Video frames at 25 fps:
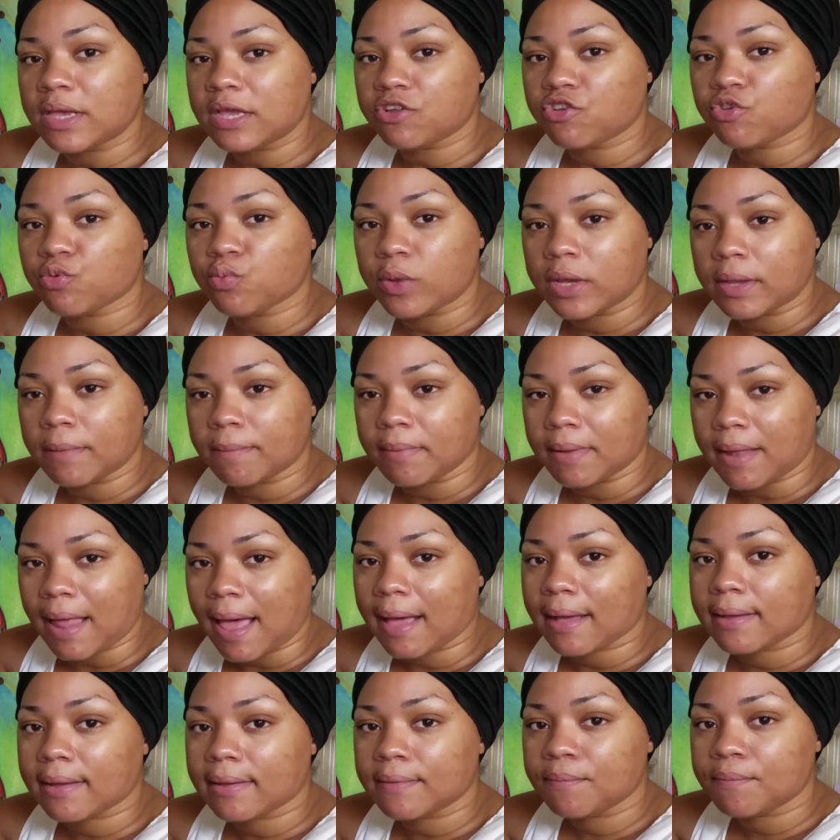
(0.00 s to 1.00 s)
inch wig
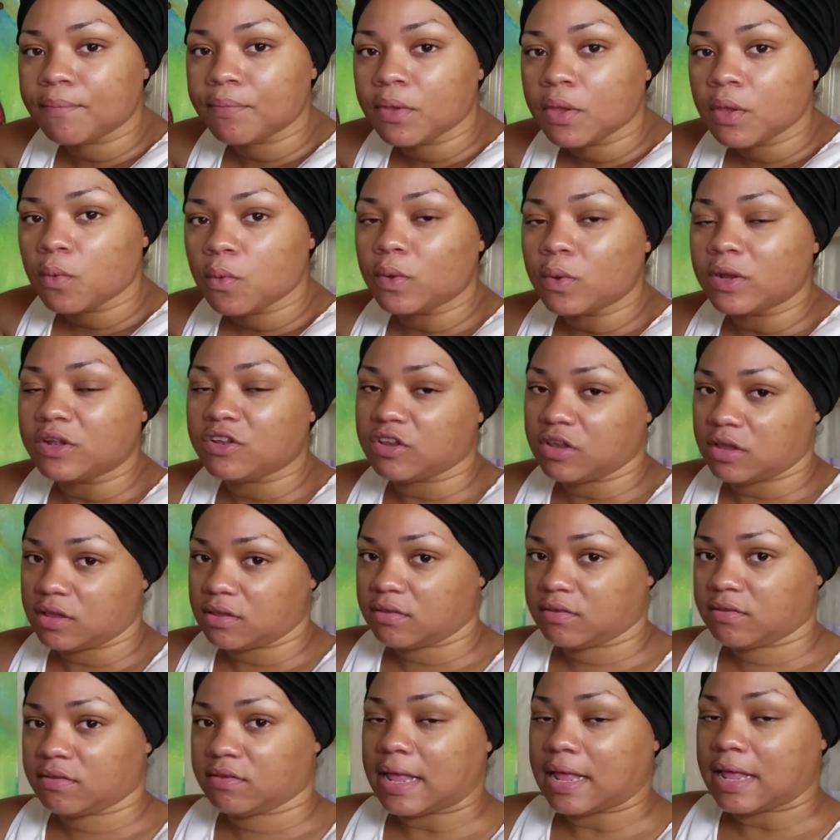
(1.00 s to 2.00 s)
block which
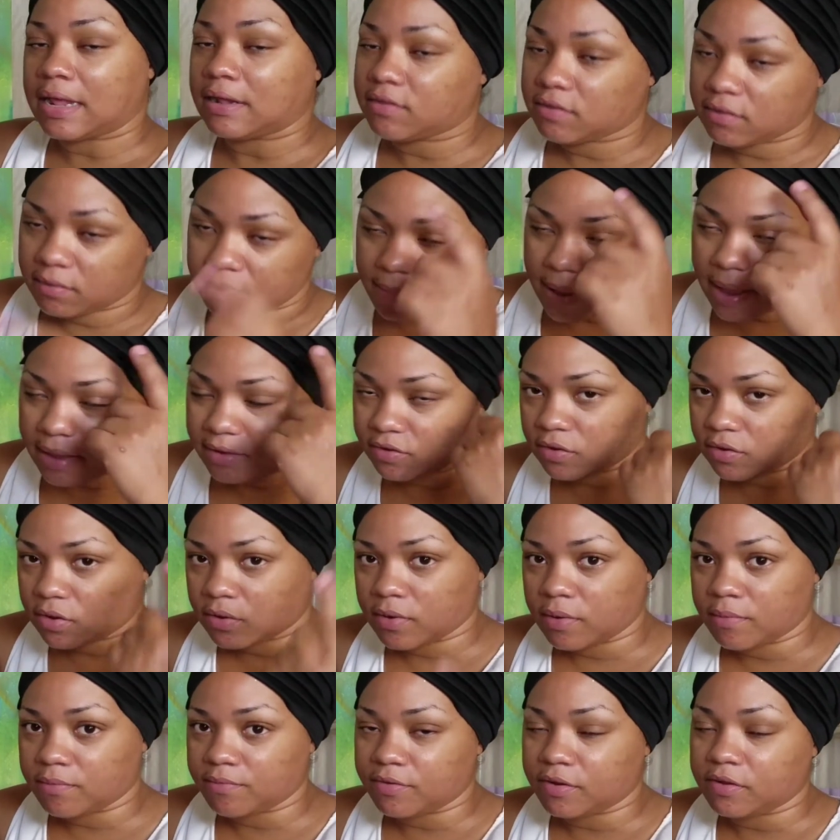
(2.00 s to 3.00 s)
is that's my
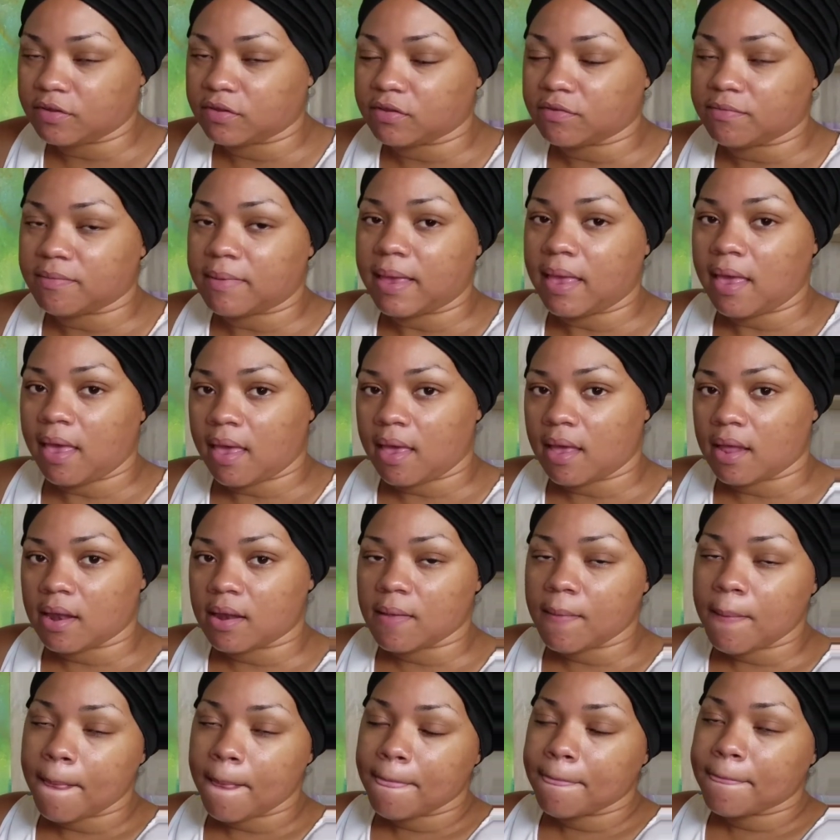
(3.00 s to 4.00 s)
circumference of my head
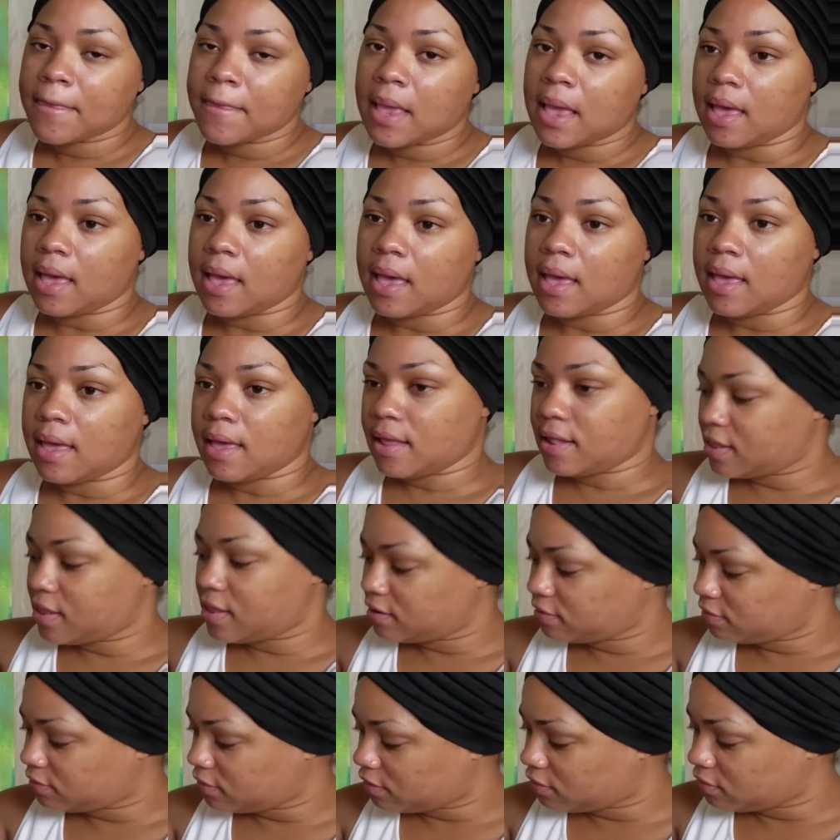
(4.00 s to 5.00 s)
and
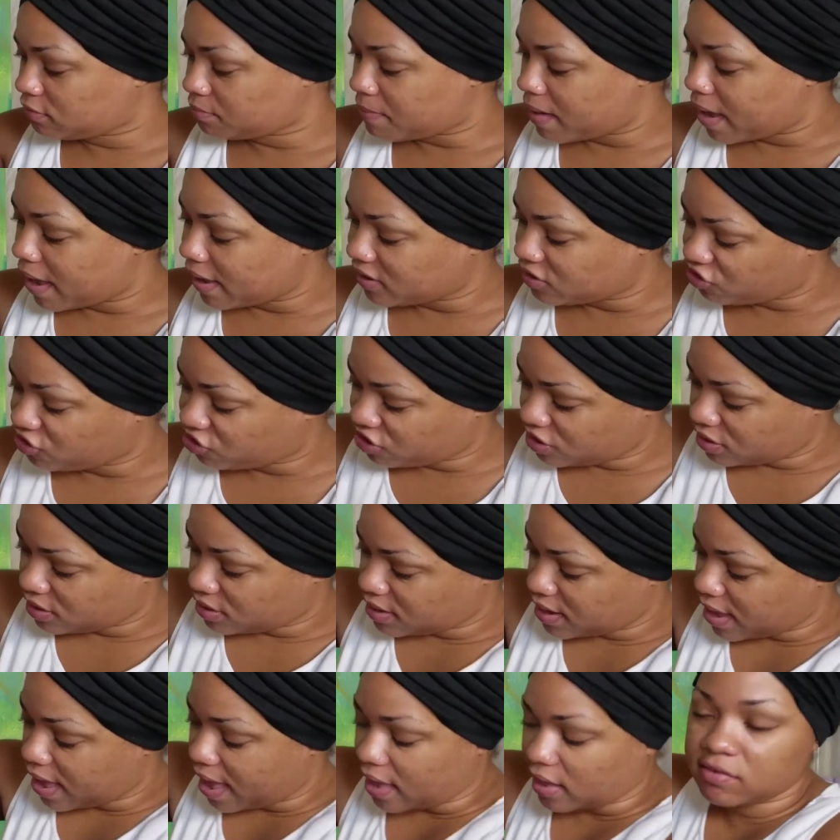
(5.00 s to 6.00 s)
this is by
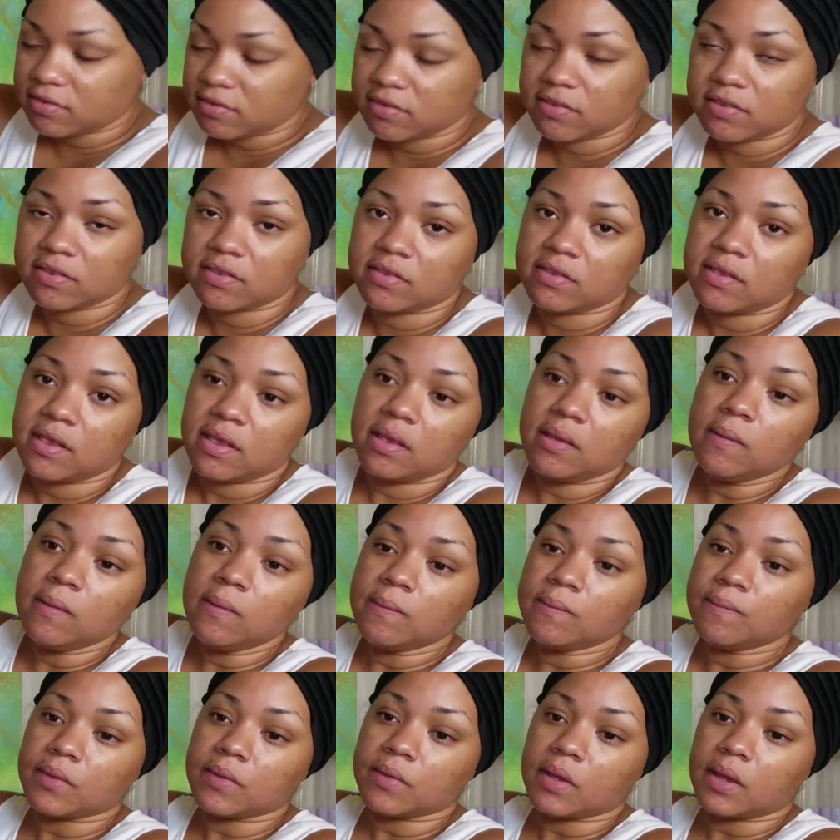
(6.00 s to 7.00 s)
GEX
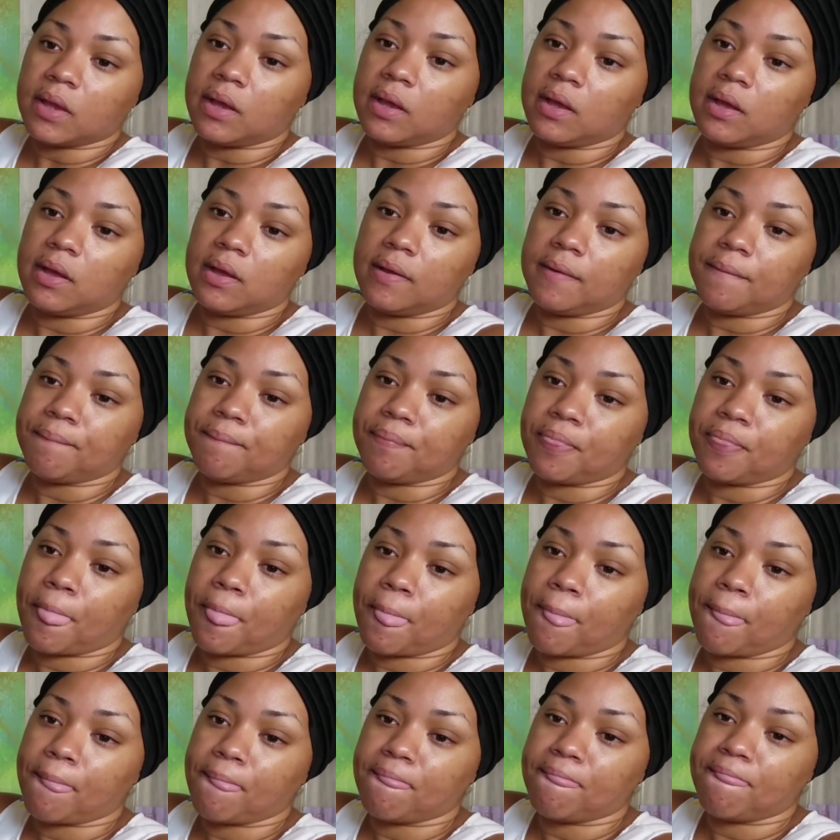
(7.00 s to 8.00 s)
um,
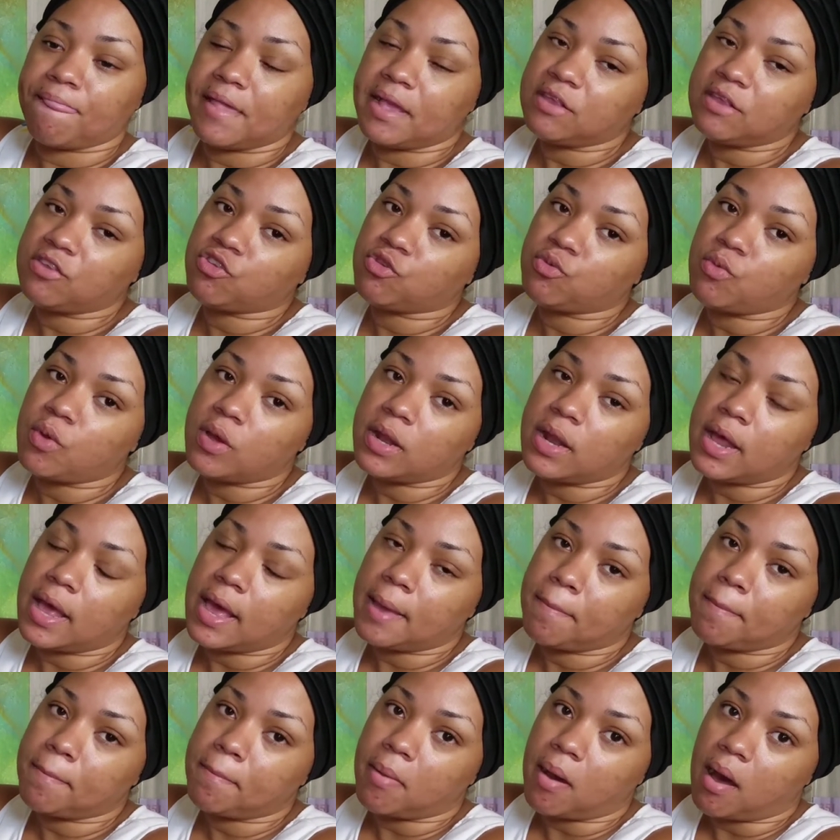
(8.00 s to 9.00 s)
this one
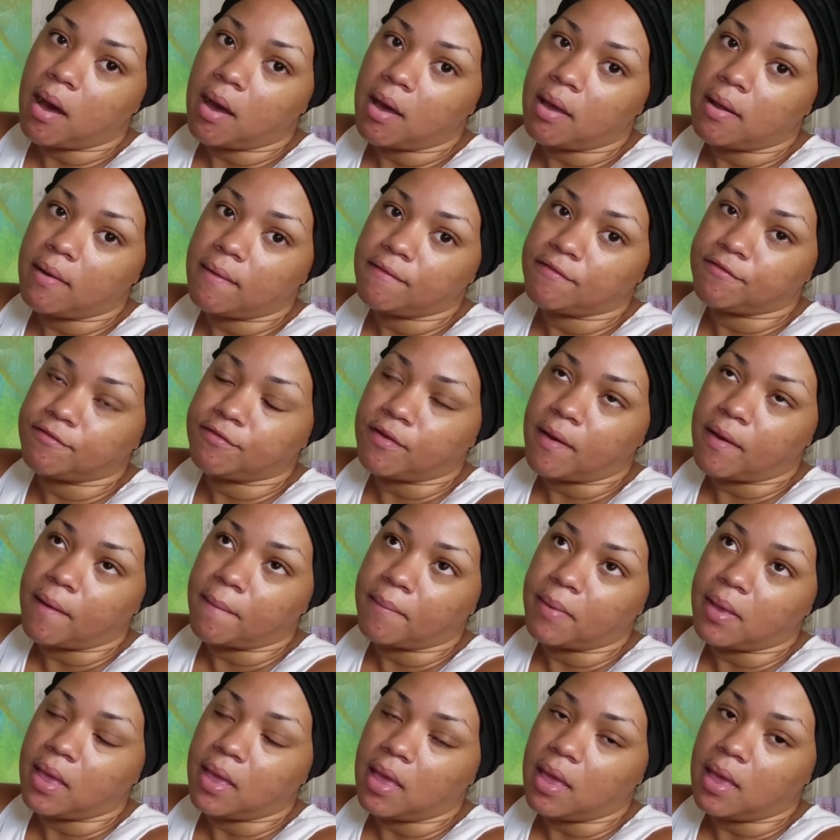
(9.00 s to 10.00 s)
I bought
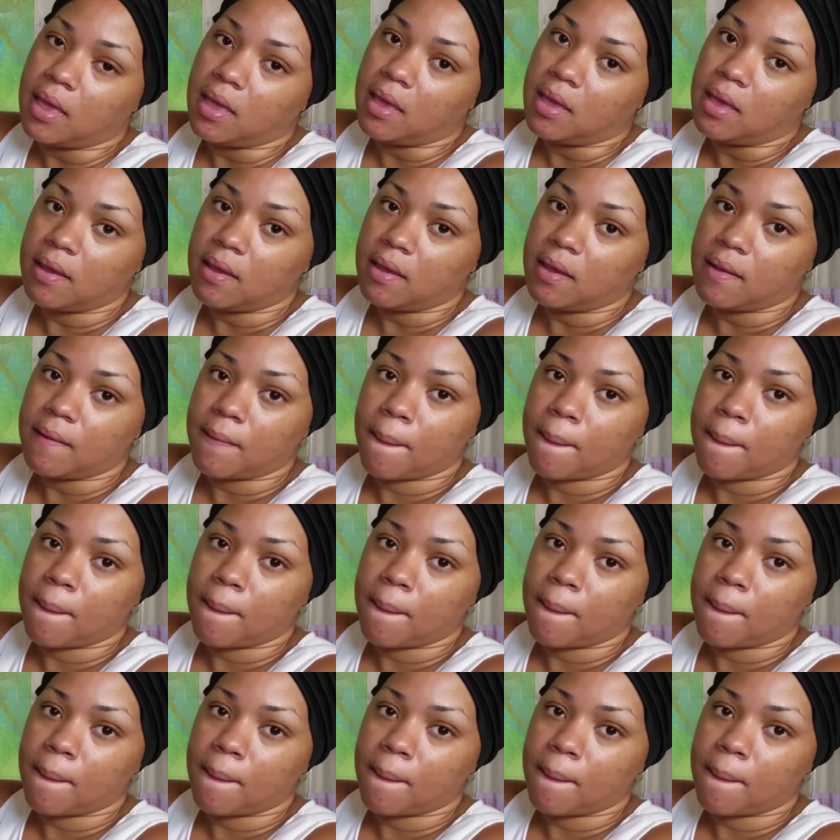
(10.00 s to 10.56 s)
from a